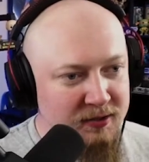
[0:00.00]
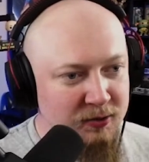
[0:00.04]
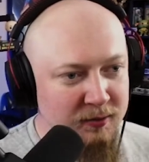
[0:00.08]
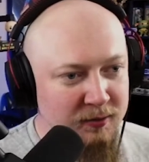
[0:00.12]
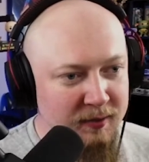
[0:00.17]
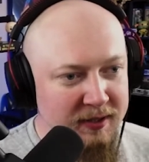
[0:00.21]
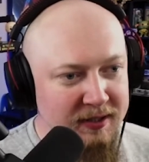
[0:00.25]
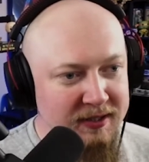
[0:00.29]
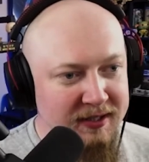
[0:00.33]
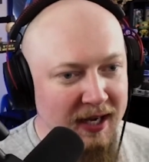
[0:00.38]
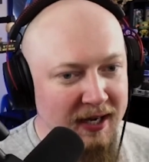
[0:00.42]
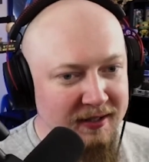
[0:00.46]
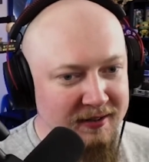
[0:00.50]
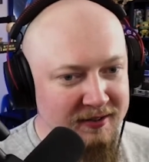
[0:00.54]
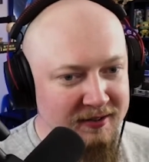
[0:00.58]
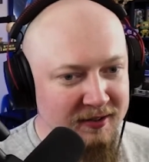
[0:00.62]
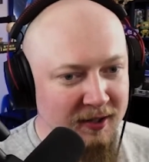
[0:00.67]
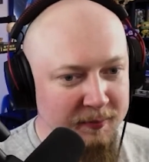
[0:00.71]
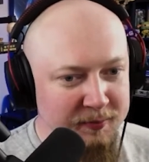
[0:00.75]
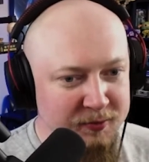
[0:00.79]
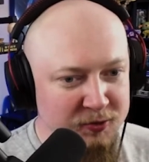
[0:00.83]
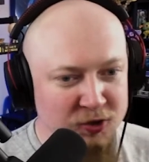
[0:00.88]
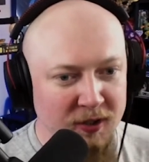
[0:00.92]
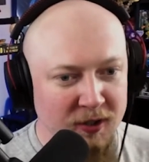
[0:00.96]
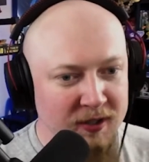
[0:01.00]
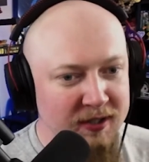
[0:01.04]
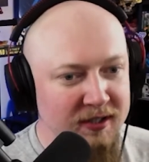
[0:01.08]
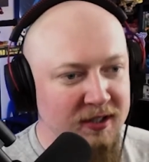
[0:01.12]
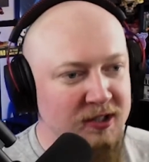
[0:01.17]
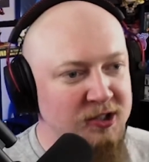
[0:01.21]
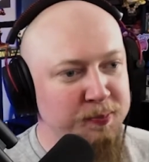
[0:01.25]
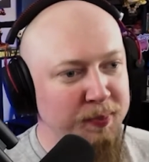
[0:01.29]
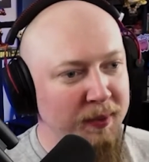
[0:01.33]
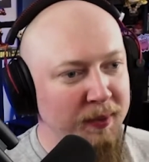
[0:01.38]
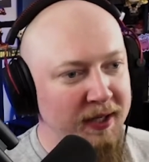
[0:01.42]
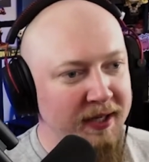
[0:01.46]
him. He kind of stops trying to
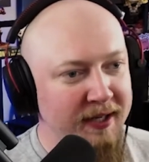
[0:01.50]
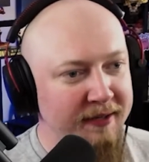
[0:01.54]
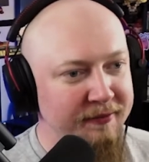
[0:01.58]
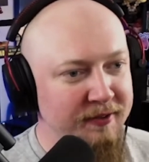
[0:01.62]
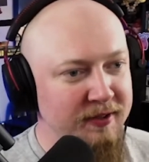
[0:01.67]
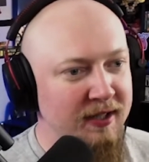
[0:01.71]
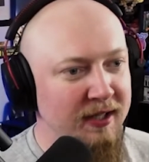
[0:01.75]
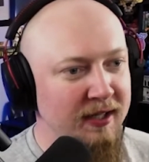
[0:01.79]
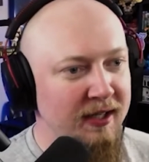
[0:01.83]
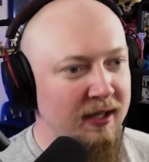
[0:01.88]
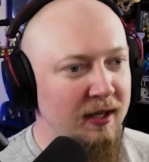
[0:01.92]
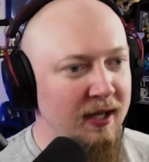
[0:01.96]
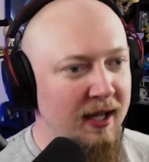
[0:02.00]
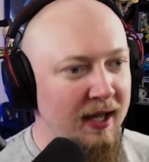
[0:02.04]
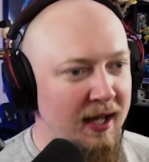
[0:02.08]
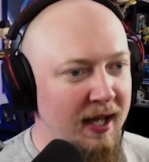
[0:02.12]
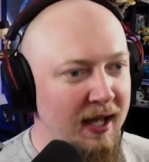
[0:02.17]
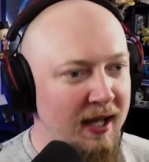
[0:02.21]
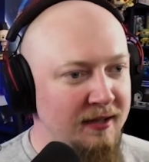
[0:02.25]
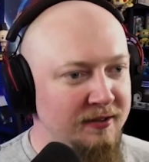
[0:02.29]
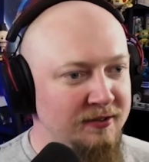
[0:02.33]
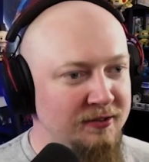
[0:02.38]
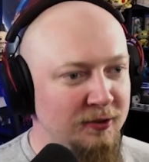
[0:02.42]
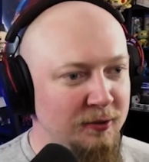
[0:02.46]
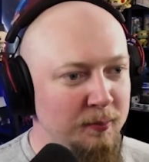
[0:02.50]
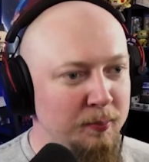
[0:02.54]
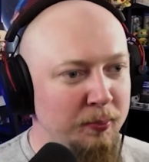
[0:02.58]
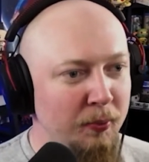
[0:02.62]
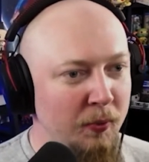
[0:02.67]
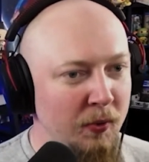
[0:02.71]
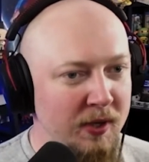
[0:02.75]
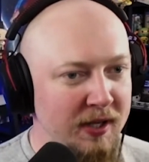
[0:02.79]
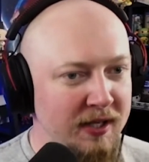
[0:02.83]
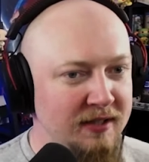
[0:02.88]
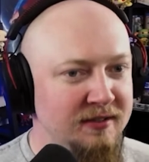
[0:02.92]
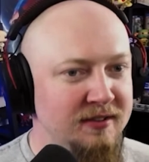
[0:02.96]
explain everything at, at a certain point.
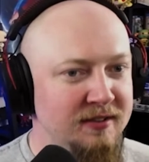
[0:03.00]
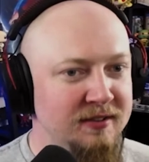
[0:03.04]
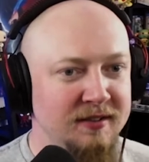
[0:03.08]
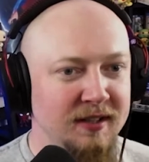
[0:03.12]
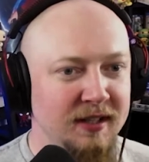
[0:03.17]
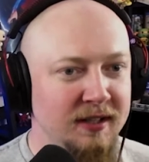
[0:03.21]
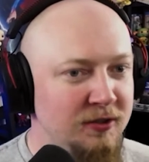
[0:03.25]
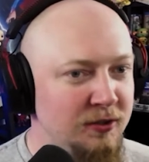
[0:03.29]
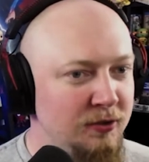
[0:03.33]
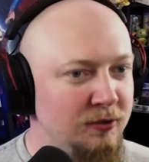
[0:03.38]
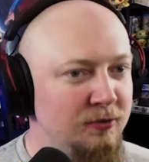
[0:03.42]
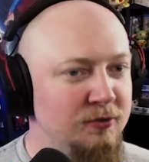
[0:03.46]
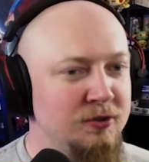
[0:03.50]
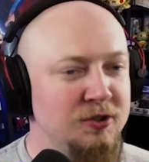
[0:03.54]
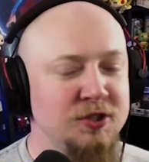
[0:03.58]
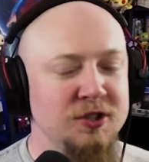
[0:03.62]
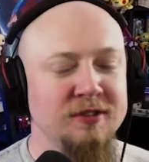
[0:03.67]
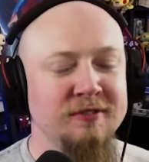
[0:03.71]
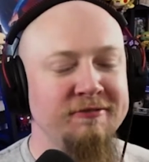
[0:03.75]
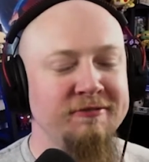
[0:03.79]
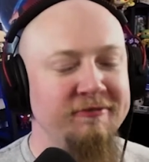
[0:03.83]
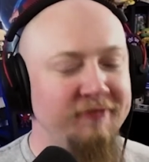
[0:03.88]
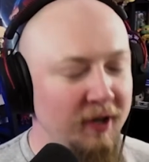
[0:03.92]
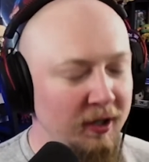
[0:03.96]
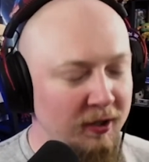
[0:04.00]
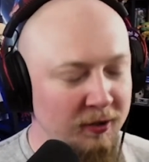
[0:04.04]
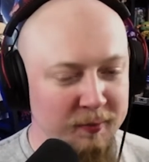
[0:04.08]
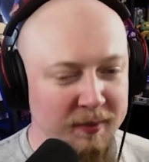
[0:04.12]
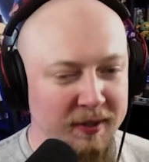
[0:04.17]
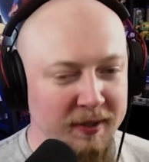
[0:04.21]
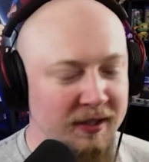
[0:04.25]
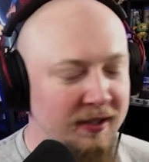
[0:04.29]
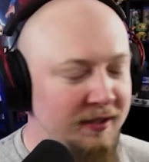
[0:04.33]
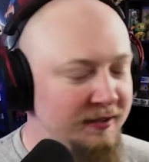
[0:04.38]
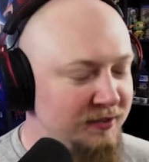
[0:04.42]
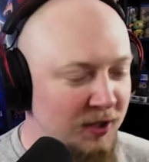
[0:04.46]
He's just like, dude, just follow me.
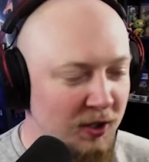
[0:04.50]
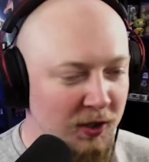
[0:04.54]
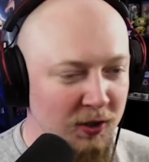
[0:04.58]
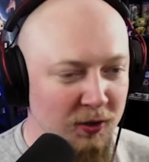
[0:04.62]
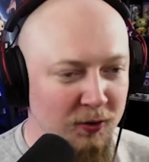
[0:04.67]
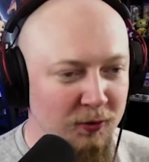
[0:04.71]
Let's go.